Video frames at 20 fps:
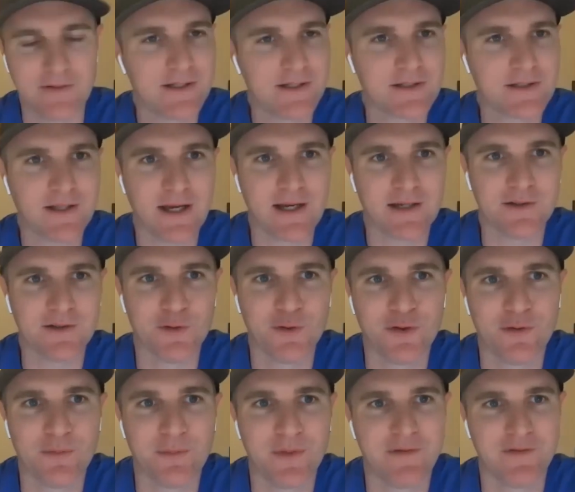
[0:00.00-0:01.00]
it's like
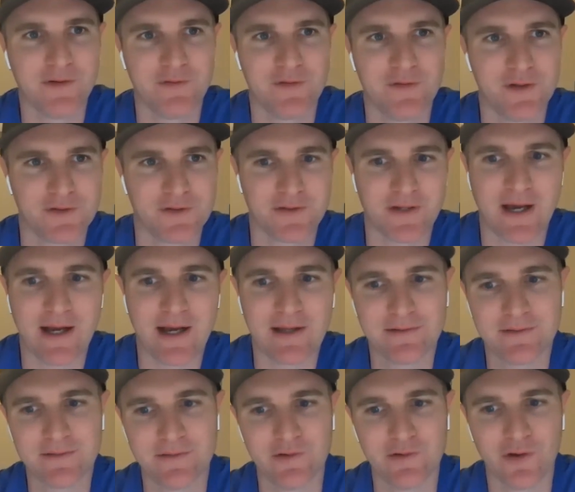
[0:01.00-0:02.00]
loom if you've used that
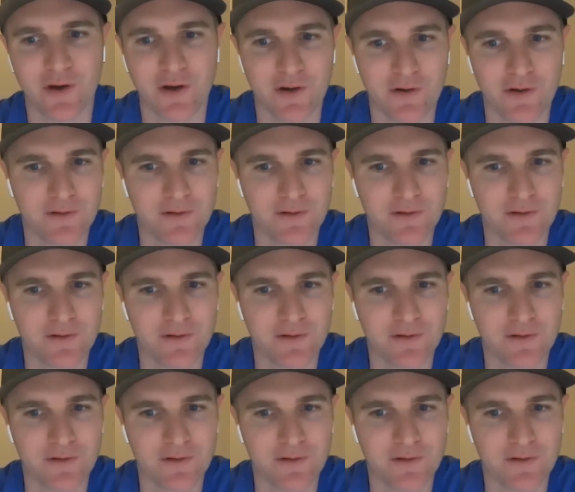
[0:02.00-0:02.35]
so